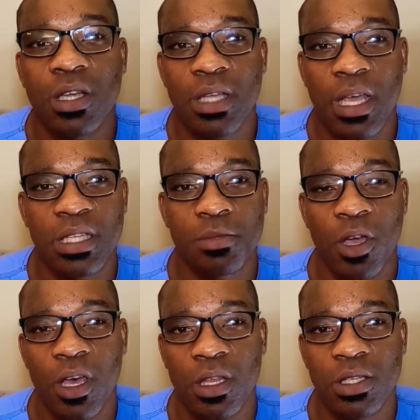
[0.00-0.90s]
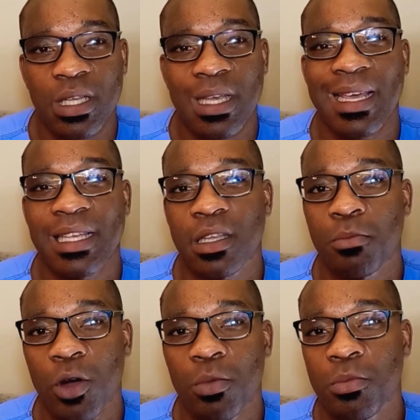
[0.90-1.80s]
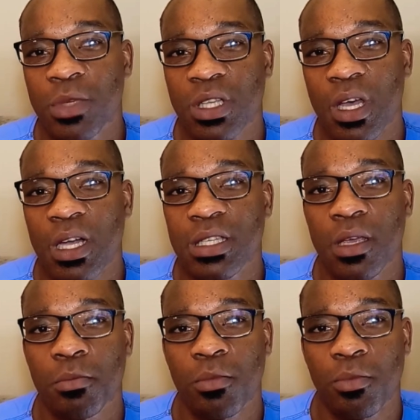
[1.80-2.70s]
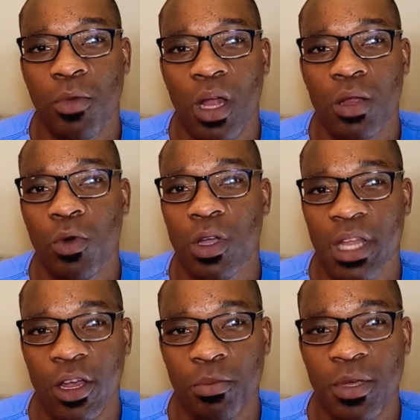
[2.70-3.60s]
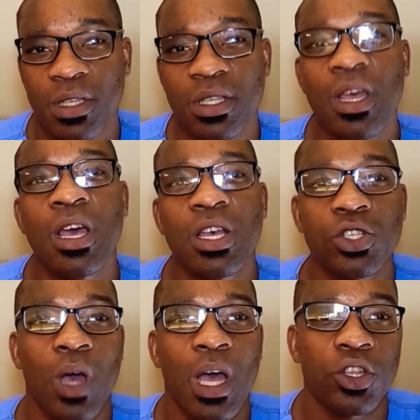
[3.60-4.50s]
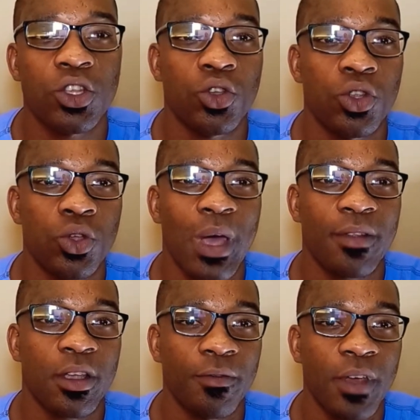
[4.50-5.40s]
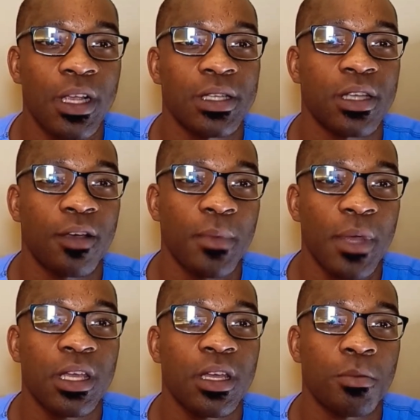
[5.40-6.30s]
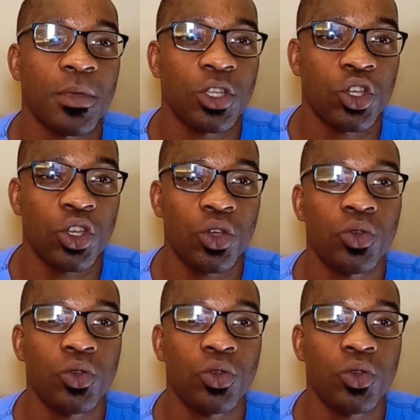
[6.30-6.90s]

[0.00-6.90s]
Expert LLC is a mobile massage and bodywork therapist. So I, you do have the convenience of me coming to you to